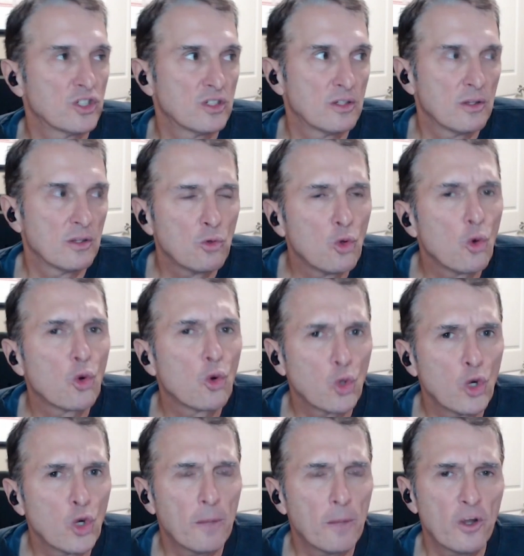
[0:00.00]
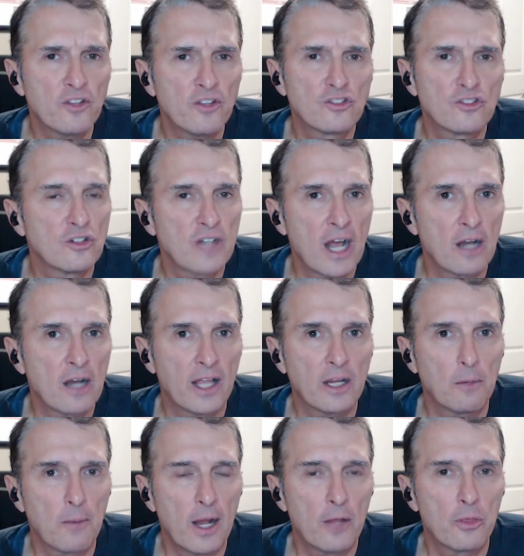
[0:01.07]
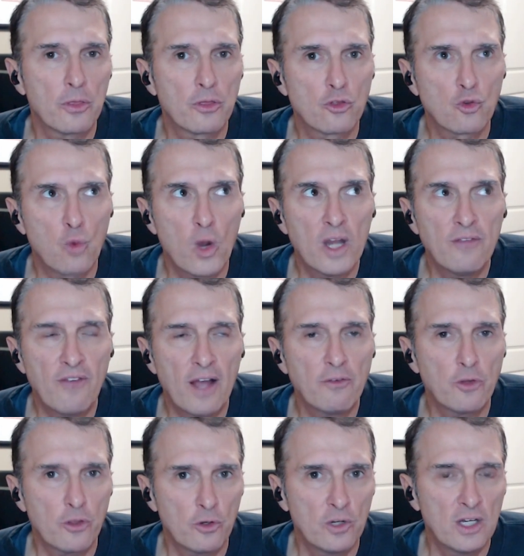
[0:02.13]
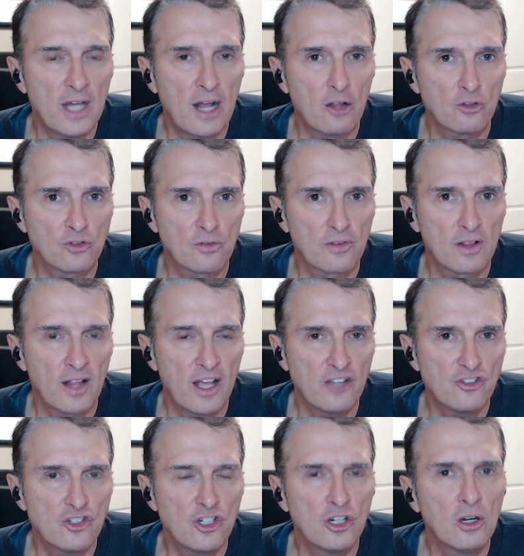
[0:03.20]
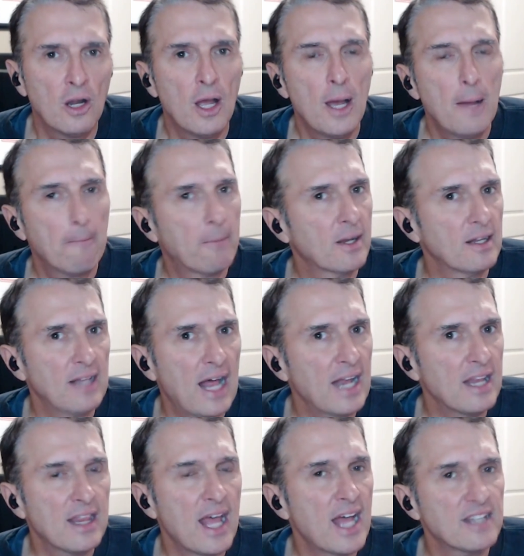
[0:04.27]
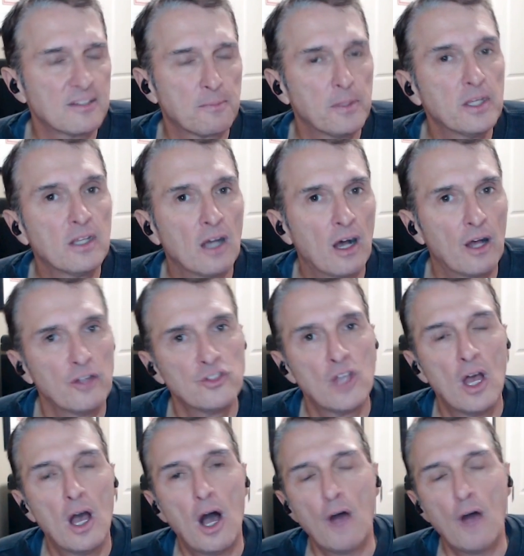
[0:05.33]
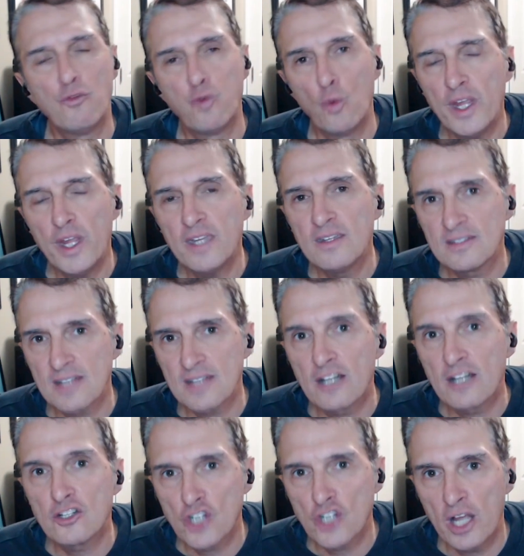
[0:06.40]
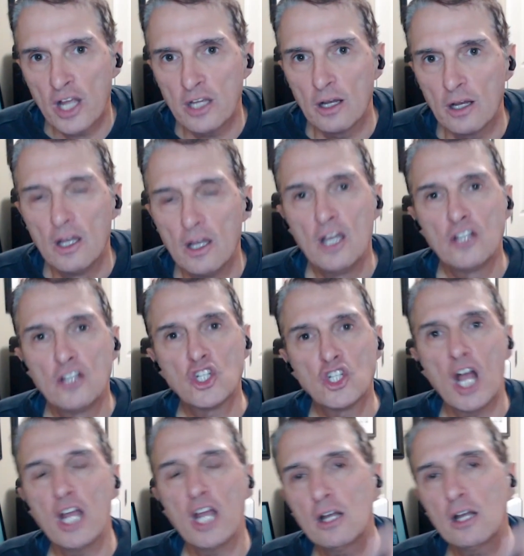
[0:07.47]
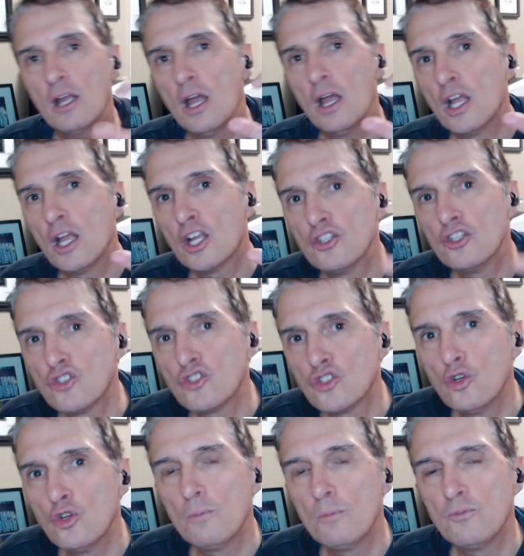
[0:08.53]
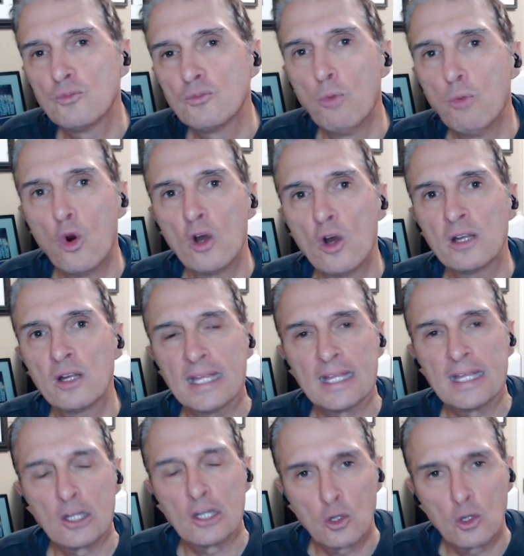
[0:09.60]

which crude oil prices are down to like around $25 or $30 over the last year. But a lot of that's because of weakness out of China. China consumes more